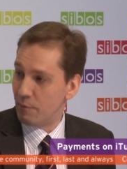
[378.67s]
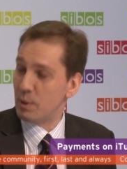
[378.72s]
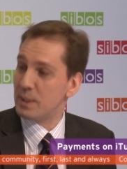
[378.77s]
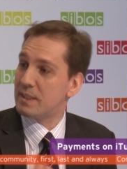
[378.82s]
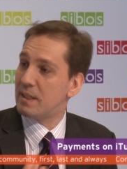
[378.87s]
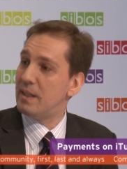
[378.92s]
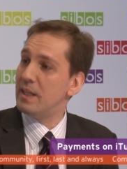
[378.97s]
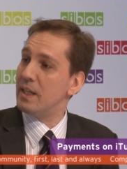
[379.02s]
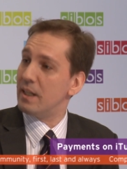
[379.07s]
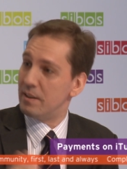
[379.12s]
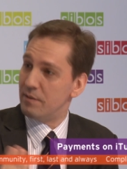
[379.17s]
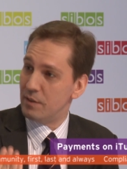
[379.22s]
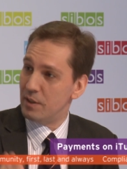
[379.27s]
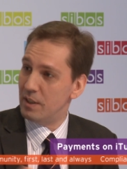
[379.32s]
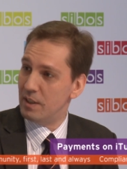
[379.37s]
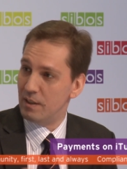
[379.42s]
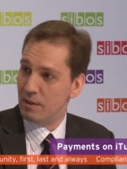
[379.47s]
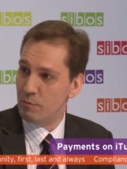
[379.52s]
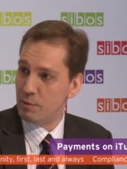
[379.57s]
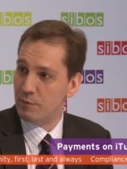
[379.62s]
It was clear in
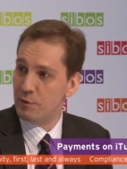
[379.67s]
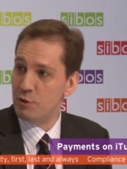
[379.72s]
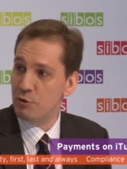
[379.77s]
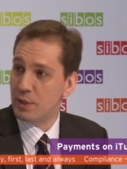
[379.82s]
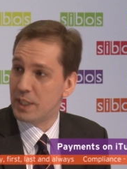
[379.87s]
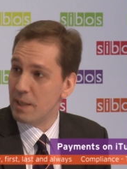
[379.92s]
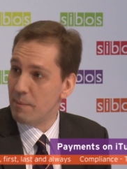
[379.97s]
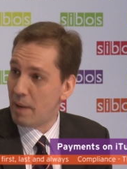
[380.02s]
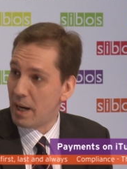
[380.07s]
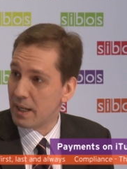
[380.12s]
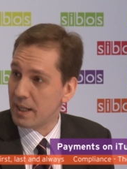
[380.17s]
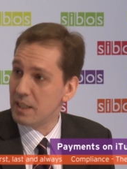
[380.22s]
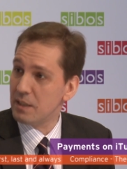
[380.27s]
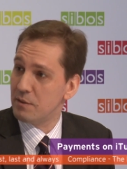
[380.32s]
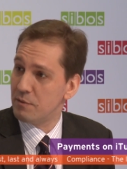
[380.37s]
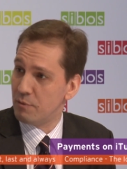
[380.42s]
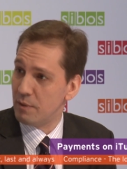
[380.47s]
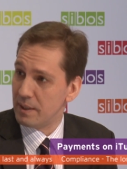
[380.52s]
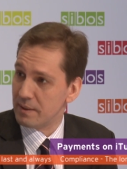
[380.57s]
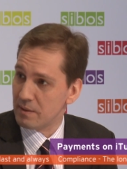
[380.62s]
the, with the UK
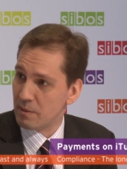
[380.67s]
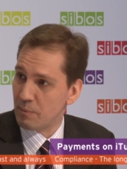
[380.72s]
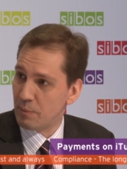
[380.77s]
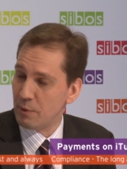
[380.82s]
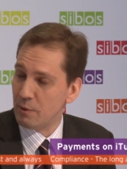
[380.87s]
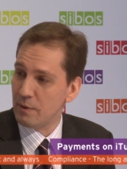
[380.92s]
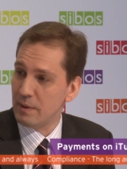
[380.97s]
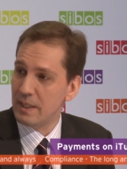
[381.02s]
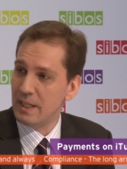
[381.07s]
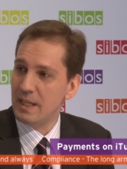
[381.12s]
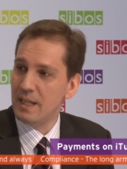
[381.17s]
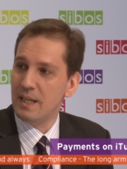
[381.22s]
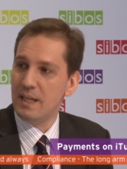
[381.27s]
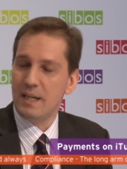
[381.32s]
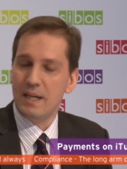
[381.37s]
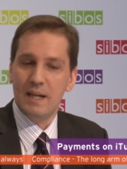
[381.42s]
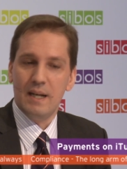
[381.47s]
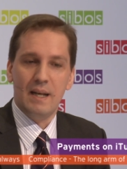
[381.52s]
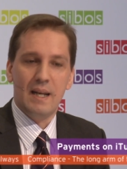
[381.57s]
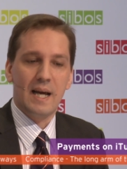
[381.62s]
market, for example,
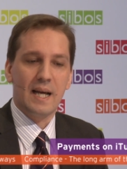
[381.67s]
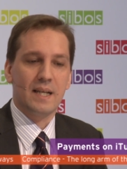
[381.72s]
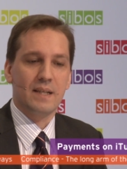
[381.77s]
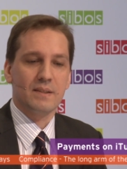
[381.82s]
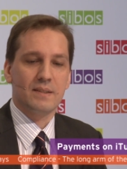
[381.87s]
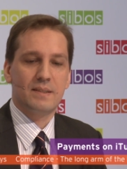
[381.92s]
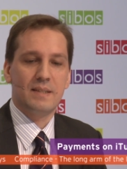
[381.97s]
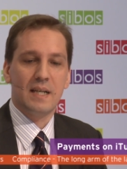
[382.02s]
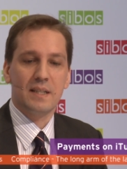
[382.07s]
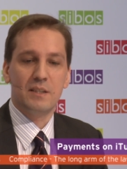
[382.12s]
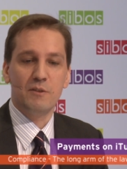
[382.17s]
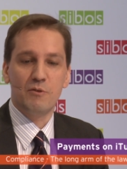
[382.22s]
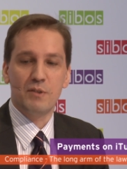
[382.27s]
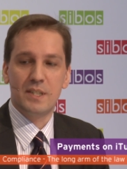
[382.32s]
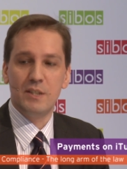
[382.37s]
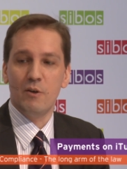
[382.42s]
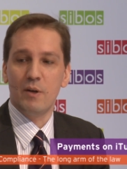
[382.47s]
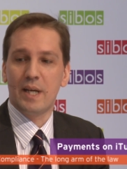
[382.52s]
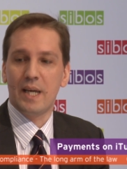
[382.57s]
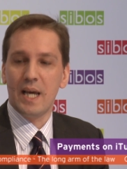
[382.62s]
like starting
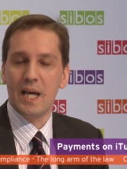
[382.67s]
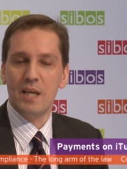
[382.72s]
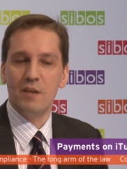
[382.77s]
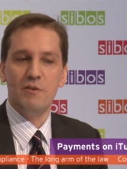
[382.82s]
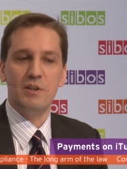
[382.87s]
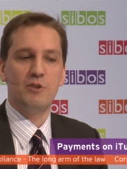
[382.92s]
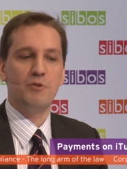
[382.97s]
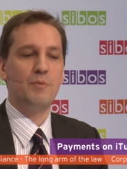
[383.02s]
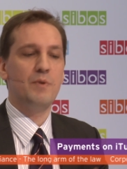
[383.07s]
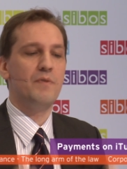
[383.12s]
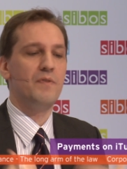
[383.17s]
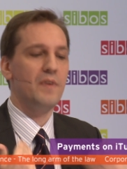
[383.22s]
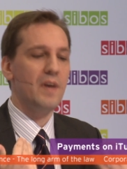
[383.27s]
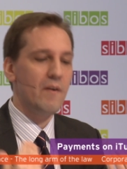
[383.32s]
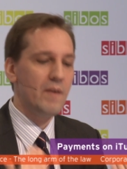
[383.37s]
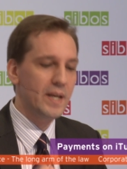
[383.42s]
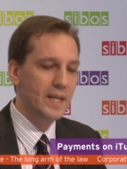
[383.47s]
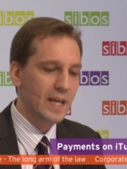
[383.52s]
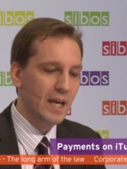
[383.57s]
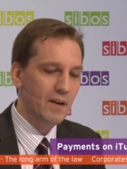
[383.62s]
to see, okay, you need to be
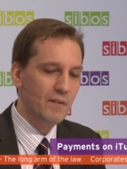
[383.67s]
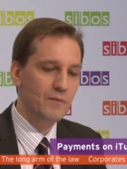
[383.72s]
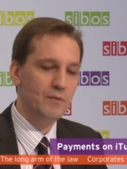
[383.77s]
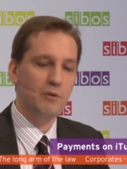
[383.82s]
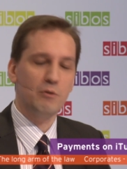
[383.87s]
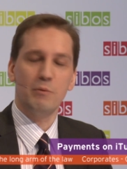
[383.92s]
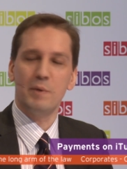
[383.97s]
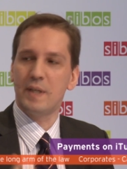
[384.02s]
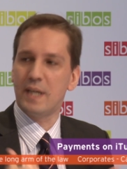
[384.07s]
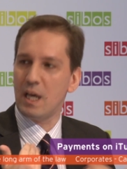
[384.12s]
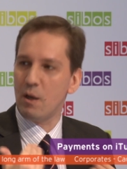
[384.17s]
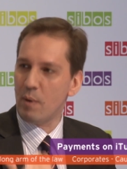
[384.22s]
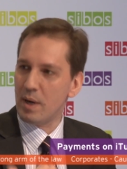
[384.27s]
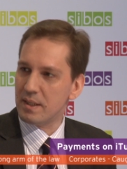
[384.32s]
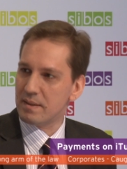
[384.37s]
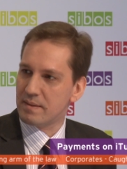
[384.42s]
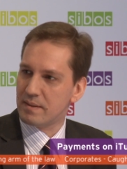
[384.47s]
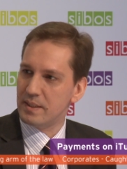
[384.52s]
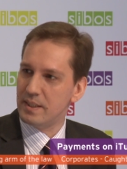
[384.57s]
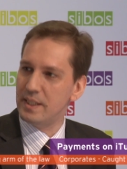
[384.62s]
very careful with
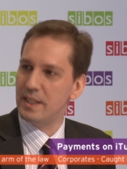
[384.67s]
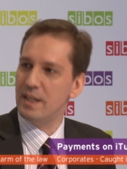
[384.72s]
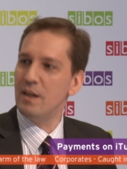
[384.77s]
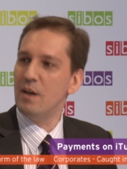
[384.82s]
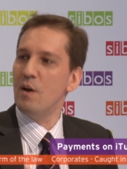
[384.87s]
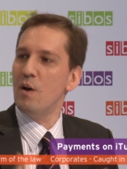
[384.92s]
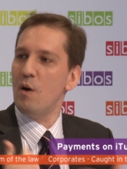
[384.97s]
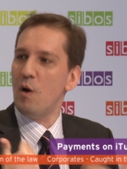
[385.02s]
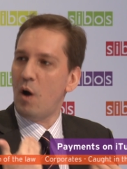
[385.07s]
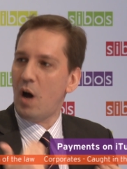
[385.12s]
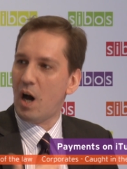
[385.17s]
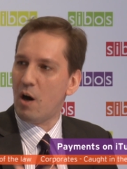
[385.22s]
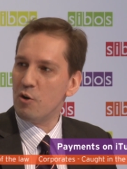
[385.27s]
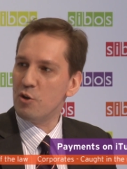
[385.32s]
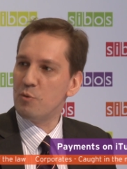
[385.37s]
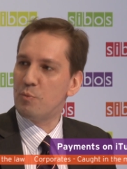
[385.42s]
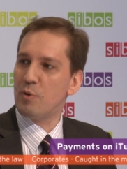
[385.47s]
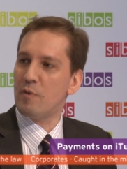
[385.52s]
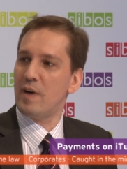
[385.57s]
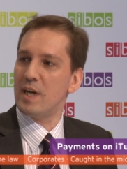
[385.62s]
KYC,
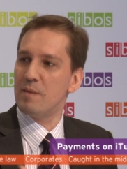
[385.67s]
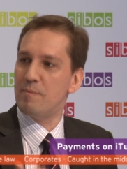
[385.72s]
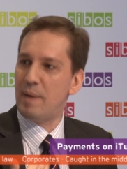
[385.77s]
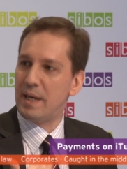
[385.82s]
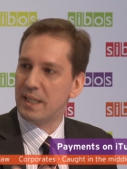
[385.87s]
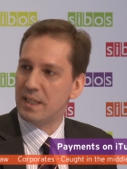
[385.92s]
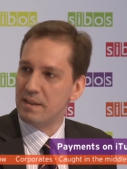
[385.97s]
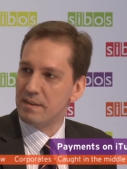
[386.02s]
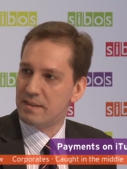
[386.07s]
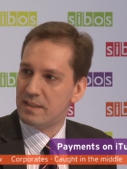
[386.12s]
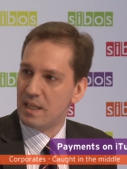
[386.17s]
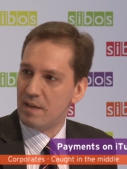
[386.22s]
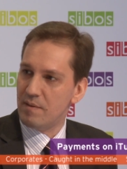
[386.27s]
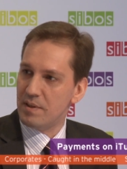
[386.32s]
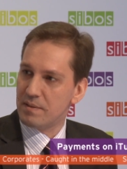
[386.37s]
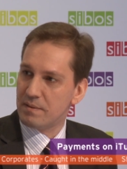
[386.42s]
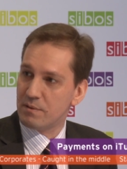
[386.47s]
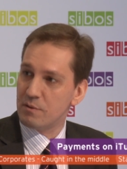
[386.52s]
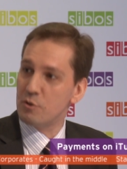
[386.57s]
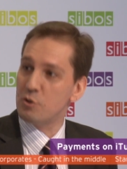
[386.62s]
how you provide banking
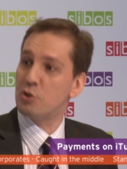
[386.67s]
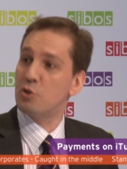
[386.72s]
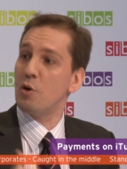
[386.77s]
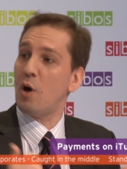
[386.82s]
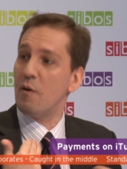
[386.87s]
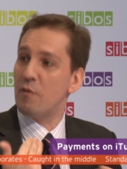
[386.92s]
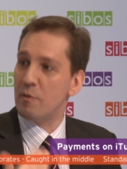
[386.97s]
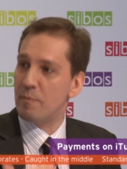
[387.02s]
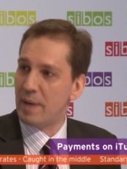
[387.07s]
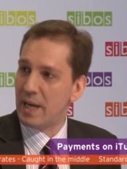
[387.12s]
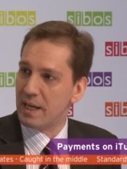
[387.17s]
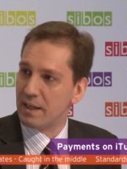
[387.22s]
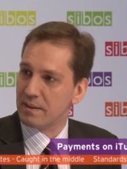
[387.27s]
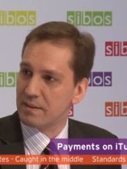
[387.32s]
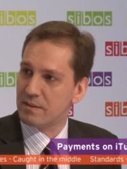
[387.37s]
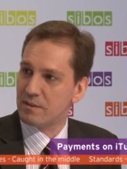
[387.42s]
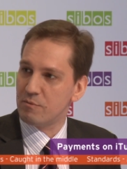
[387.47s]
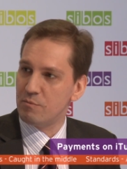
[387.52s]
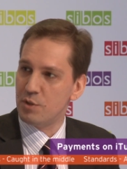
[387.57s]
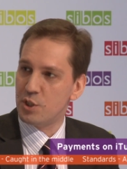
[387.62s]
services to other
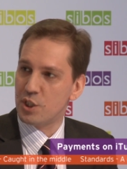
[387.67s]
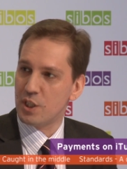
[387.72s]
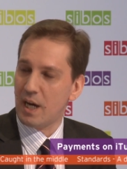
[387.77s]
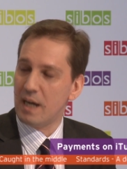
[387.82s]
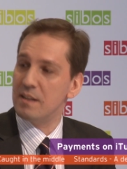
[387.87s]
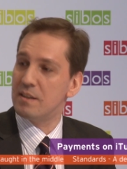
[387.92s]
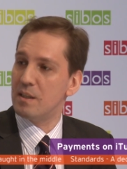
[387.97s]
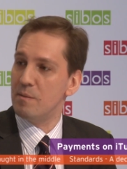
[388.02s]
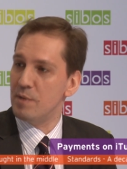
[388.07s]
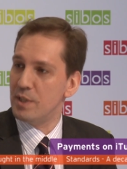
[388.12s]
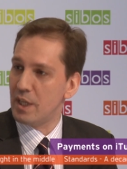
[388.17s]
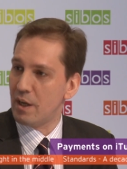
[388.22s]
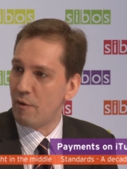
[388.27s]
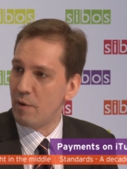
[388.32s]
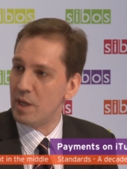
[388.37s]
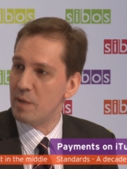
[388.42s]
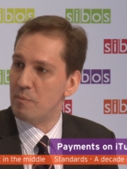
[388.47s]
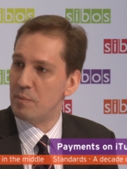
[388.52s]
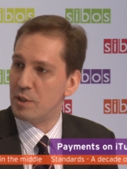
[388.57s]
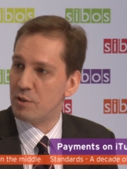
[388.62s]
banks, which are
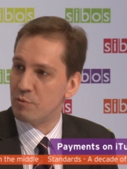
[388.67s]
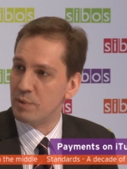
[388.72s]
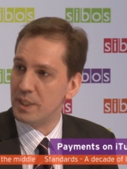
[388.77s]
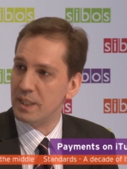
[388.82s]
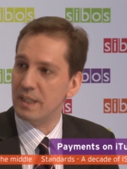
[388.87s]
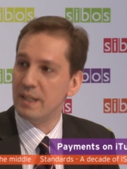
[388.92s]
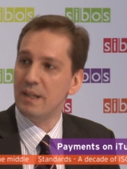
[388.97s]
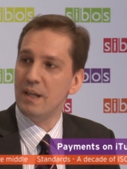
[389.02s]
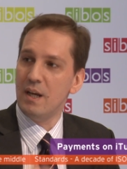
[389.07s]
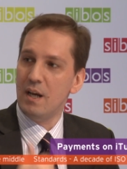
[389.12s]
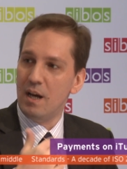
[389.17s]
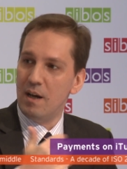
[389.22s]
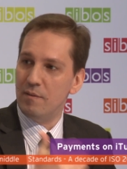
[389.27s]
intermediary between